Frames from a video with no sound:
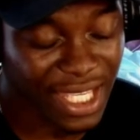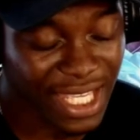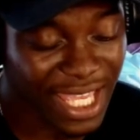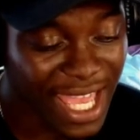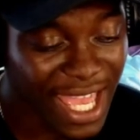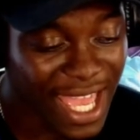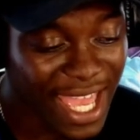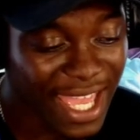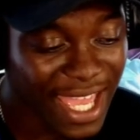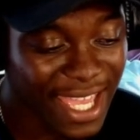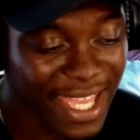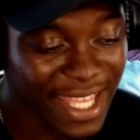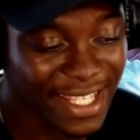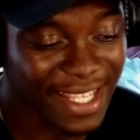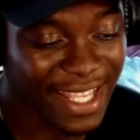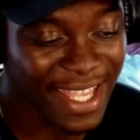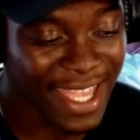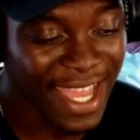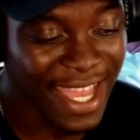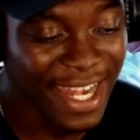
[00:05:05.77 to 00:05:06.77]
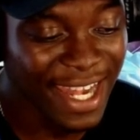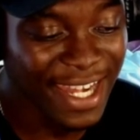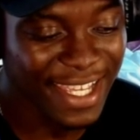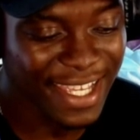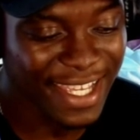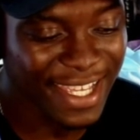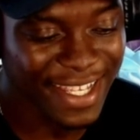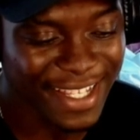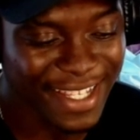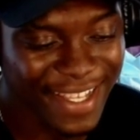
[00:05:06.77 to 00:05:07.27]
Okay, it's
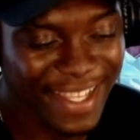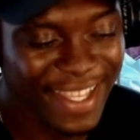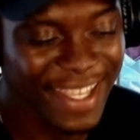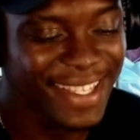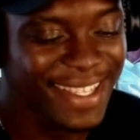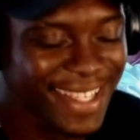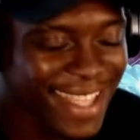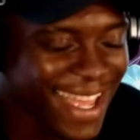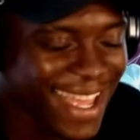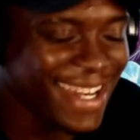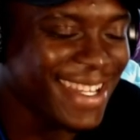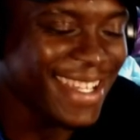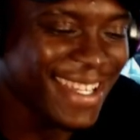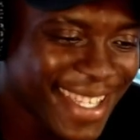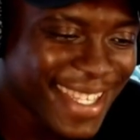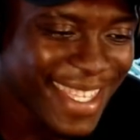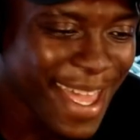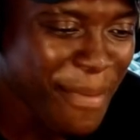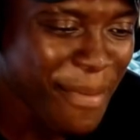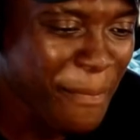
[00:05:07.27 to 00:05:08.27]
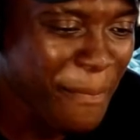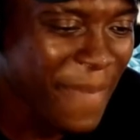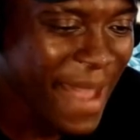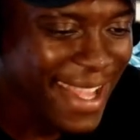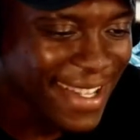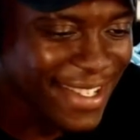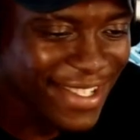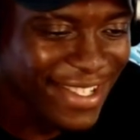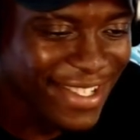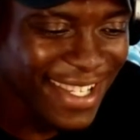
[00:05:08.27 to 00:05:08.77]
Kenny. It is Kenny.
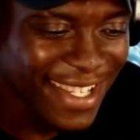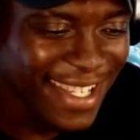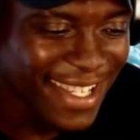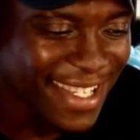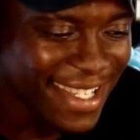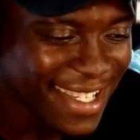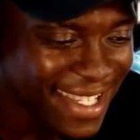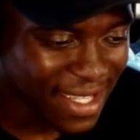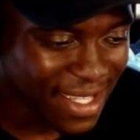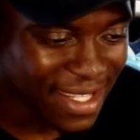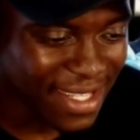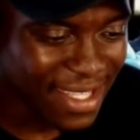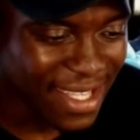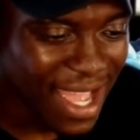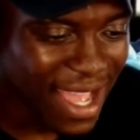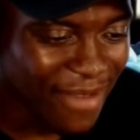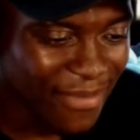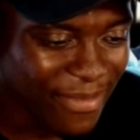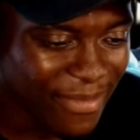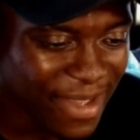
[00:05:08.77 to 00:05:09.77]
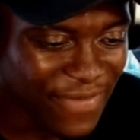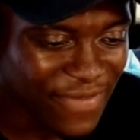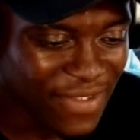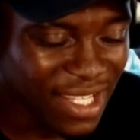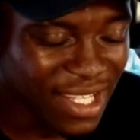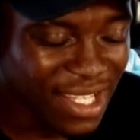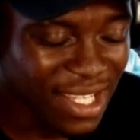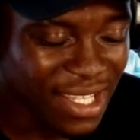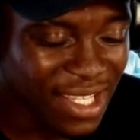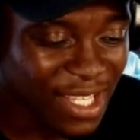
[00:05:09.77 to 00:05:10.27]
Kenpachi. Damn. If
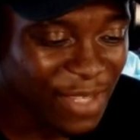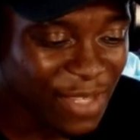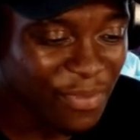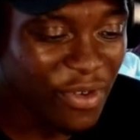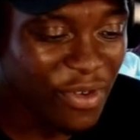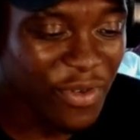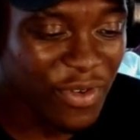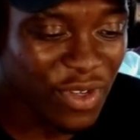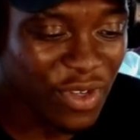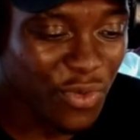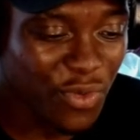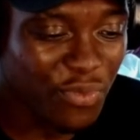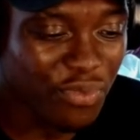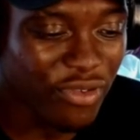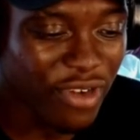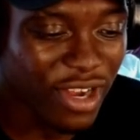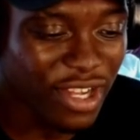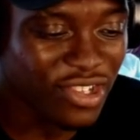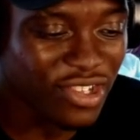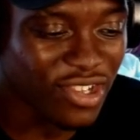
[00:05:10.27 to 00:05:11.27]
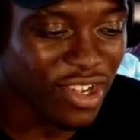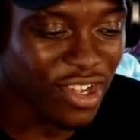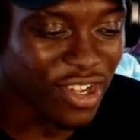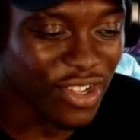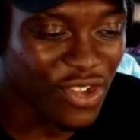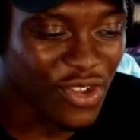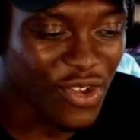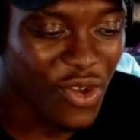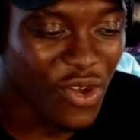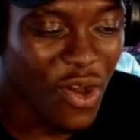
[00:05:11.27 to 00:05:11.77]
this is his spiritual pressure,
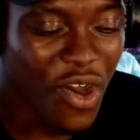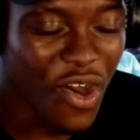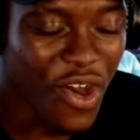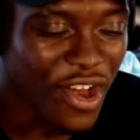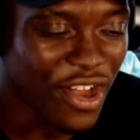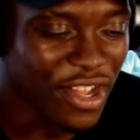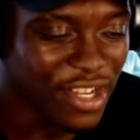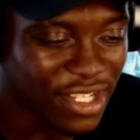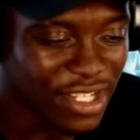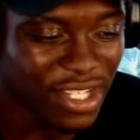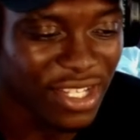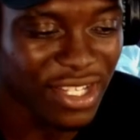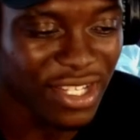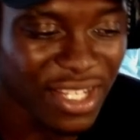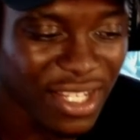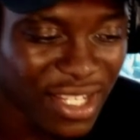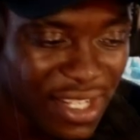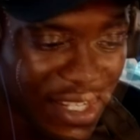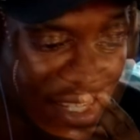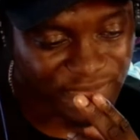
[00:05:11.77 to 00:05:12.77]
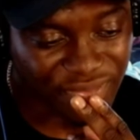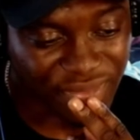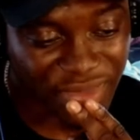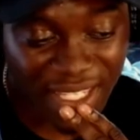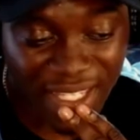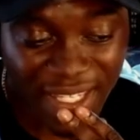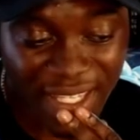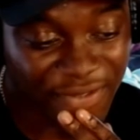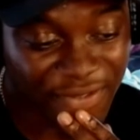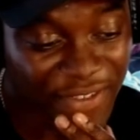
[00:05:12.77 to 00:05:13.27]
God.
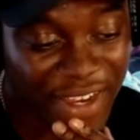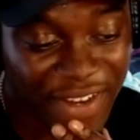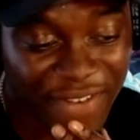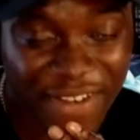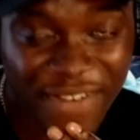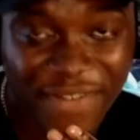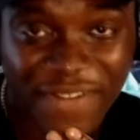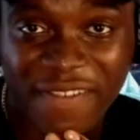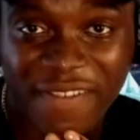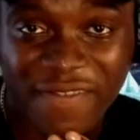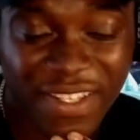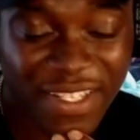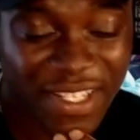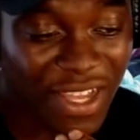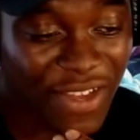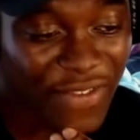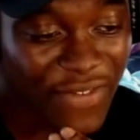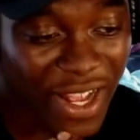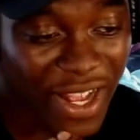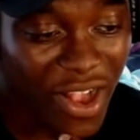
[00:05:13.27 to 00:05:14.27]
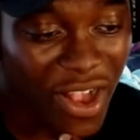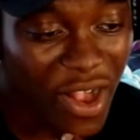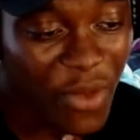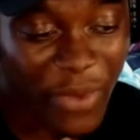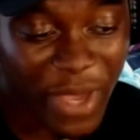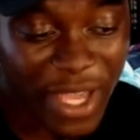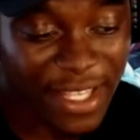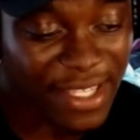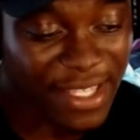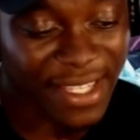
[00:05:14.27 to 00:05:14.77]
This is very, very tough. I can't
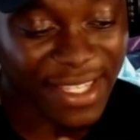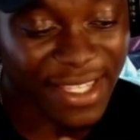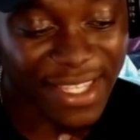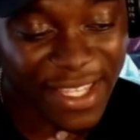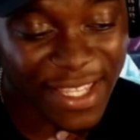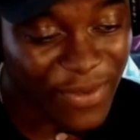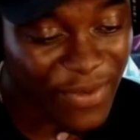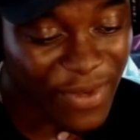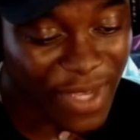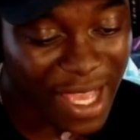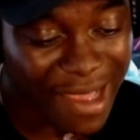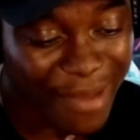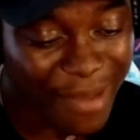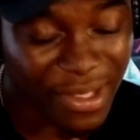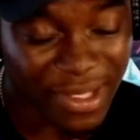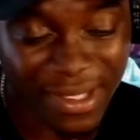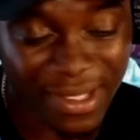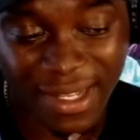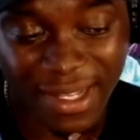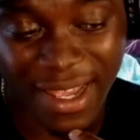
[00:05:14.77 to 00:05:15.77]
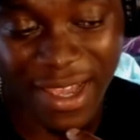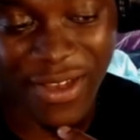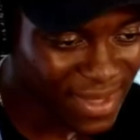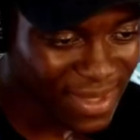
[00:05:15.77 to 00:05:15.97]
wait to see what happens now.